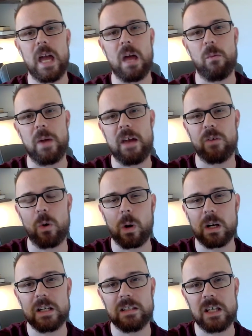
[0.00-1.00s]
And we have an
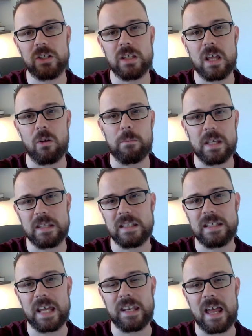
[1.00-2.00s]
organization that'll meet the
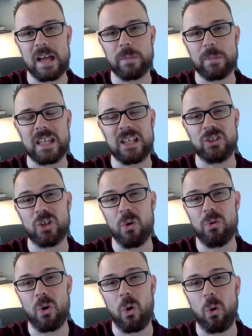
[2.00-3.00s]
deadline, but they
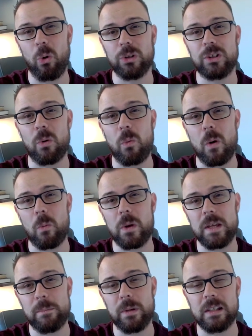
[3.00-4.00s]
don't hold to what
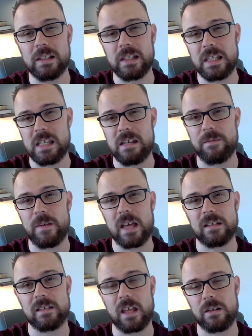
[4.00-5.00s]
we believe
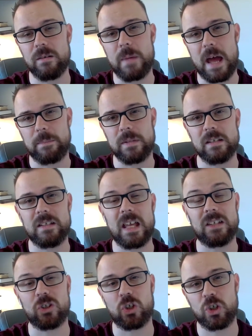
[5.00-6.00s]
as Southern Baptists,
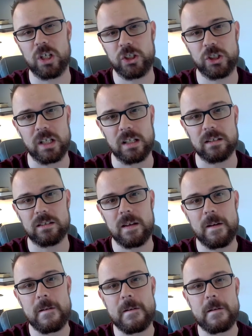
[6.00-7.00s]
as Christians.
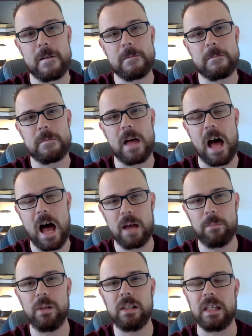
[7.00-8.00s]
I
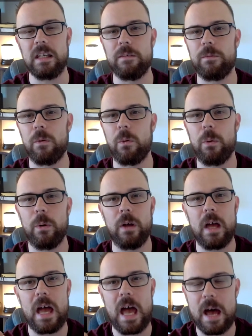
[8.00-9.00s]
believe
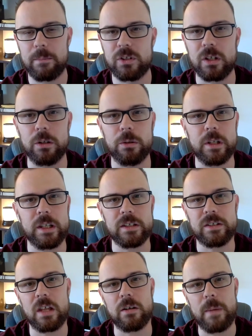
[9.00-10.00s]
absolutely the
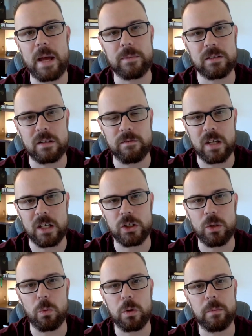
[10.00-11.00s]
Southern Baptist
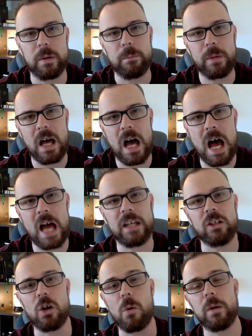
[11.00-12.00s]
Convention would have been
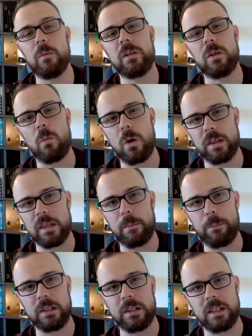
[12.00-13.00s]
behind going with the one
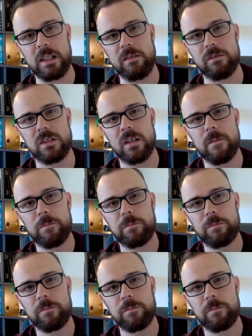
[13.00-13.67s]
that believes